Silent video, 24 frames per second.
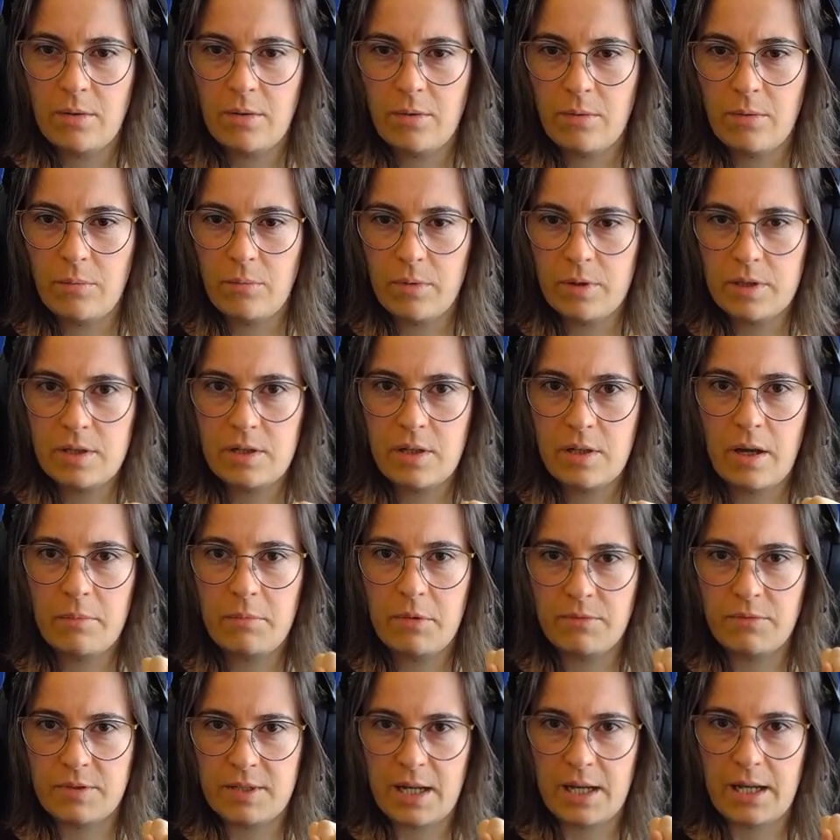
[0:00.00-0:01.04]
what time
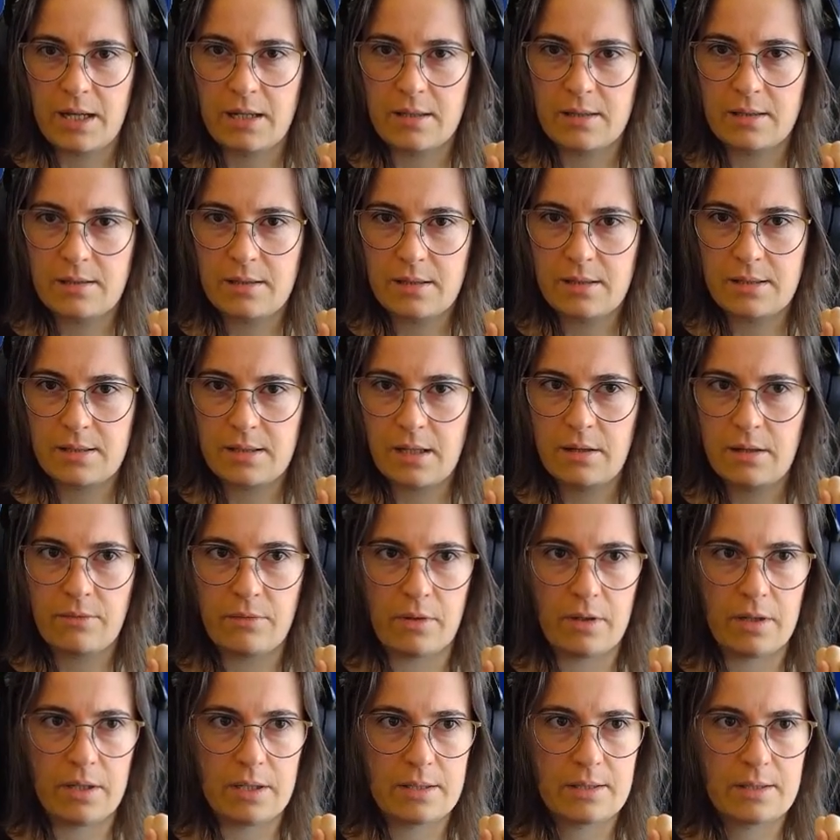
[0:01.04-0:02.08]
of day does the sun
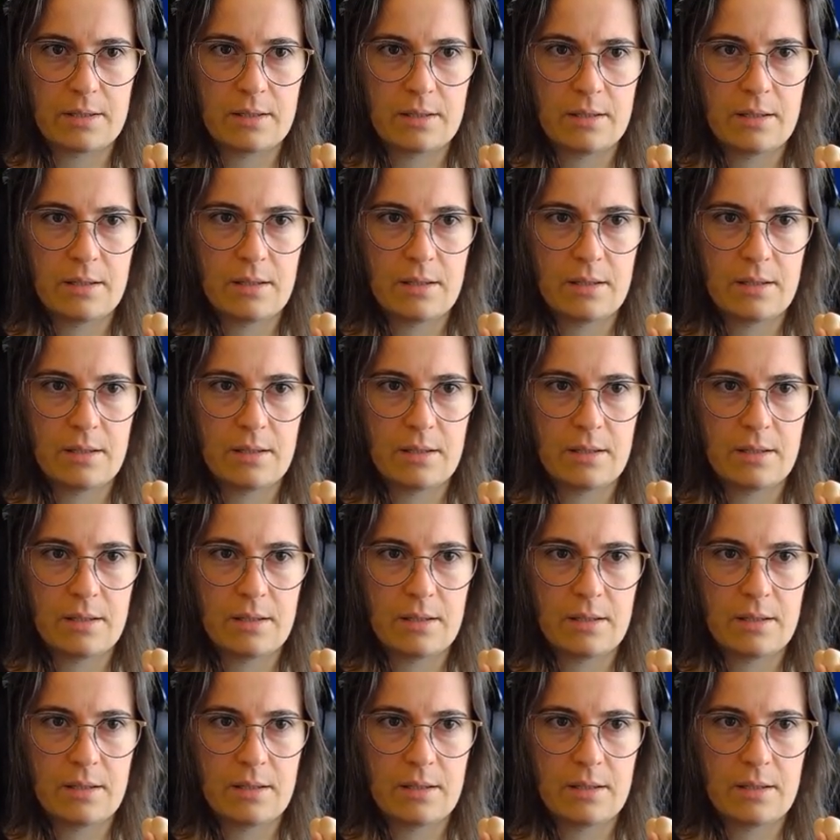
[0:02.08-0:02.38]
rise?